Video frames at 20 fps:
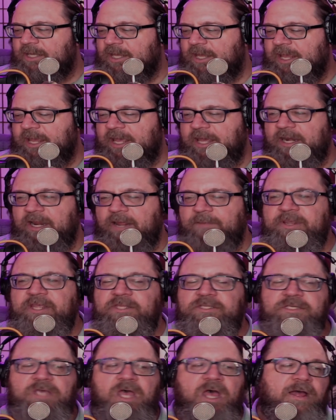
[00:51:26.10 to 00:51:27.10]
And I
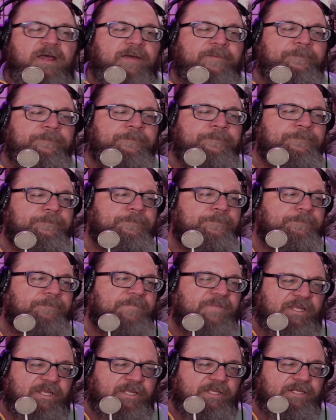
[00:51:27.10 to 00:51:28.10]
meet Tom
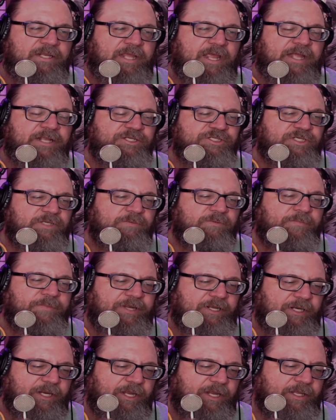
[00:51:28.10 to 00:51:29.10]
Mead and Jim
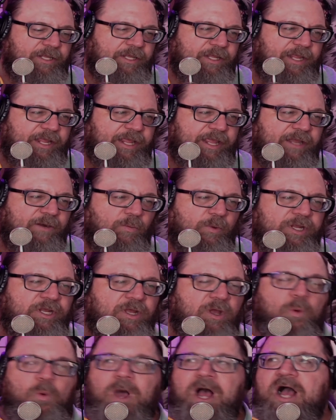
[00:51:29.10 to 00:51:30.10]
Urbina, and we
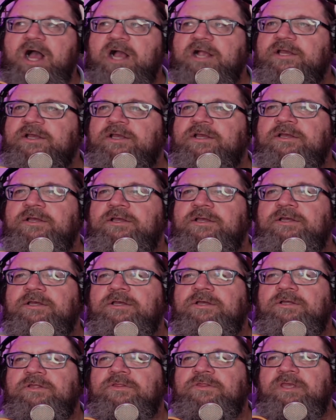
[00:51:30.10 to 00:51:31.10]
go walk
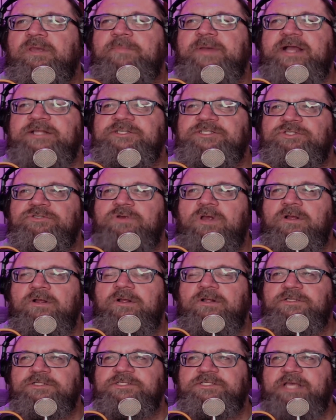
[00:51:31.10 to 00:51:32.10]
the Apache
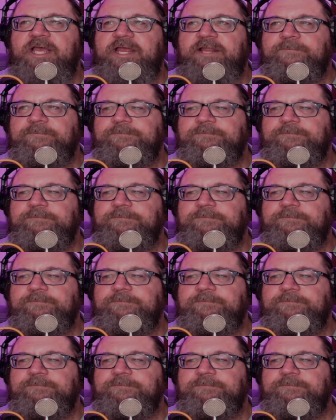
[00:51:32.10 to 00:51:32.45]
Stronghold site,